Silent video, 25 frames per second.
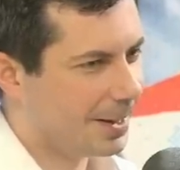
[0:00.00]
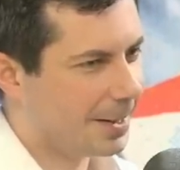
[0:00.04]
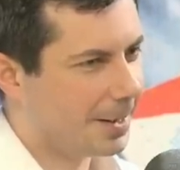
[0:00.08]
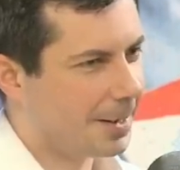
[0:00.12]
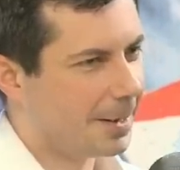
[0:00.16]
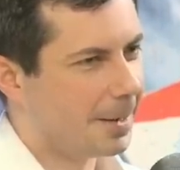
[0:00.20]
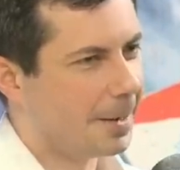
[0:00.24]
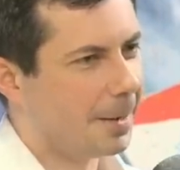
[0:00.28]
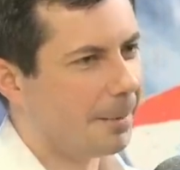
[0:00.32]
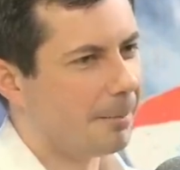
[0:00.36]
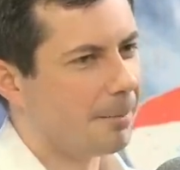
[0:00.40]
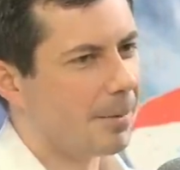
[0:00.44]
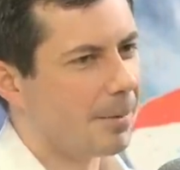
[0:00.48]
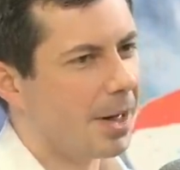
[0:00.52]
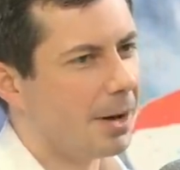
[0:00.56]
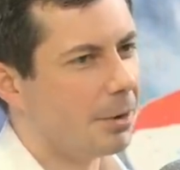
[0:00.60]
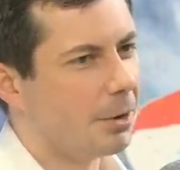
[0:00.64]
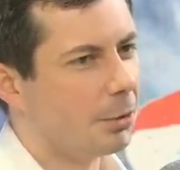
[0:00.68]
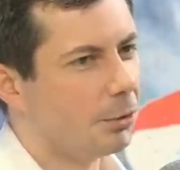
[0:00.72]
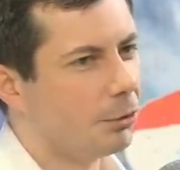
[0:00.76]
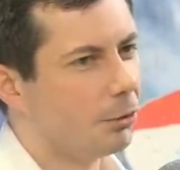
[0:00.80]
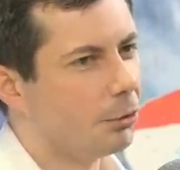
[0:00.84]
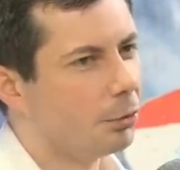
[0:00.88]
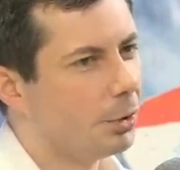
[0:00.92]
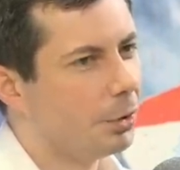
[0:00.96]
Um, and it
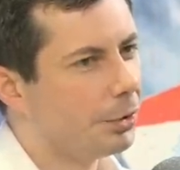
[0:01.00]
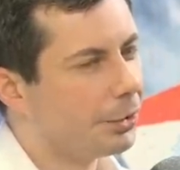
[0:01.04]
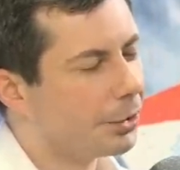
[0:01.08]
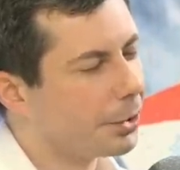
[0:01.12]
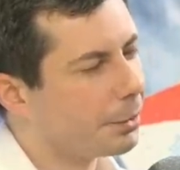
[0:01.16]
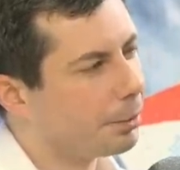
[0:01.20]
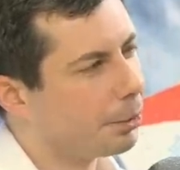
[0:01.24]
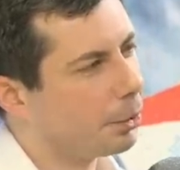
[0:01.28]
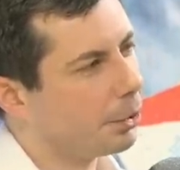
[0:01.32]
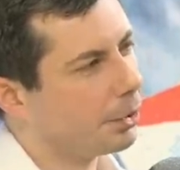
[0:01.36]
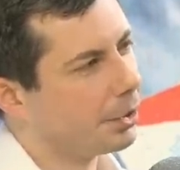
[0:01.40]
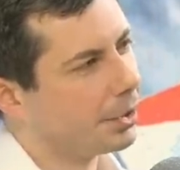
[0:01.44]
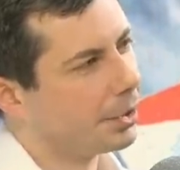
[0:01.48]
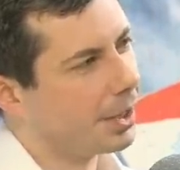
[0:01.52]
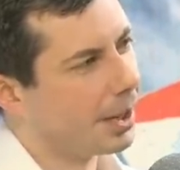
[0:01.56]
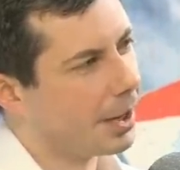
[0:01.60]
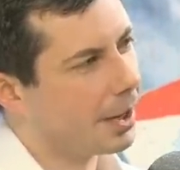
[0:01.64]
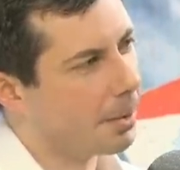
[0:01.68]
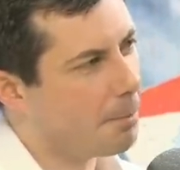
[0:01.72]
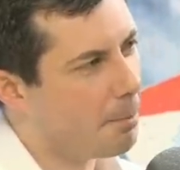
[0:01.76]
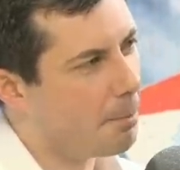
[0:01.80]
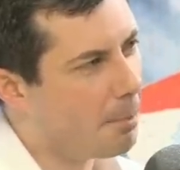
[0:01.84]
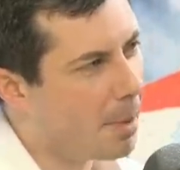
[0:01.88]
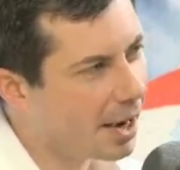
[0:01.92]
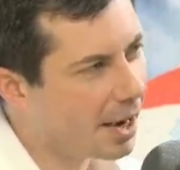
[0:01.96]
was really important to kind
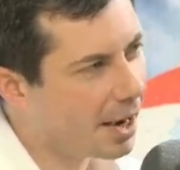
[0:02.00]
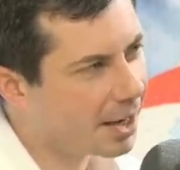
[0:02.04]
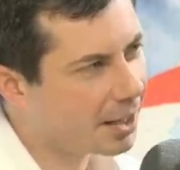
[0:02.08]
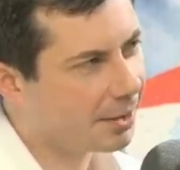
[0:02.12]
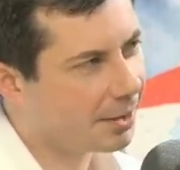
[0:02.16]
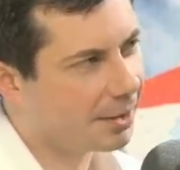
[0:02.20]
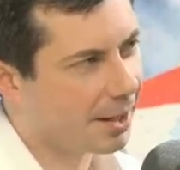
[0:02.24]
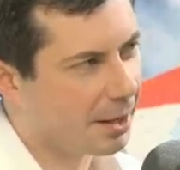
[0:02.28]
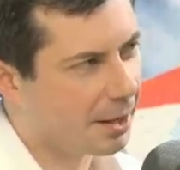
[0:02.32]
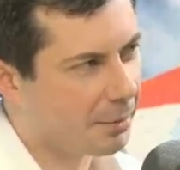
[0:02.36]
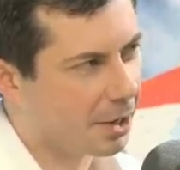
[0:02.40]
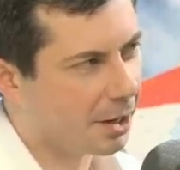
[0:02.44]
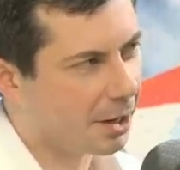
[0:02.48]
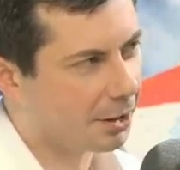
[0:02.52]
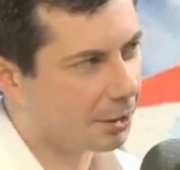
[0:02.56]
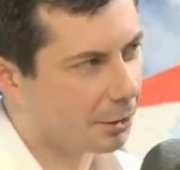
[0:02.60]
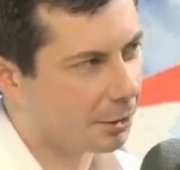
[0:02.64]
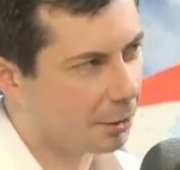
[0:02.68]
of beckon them onto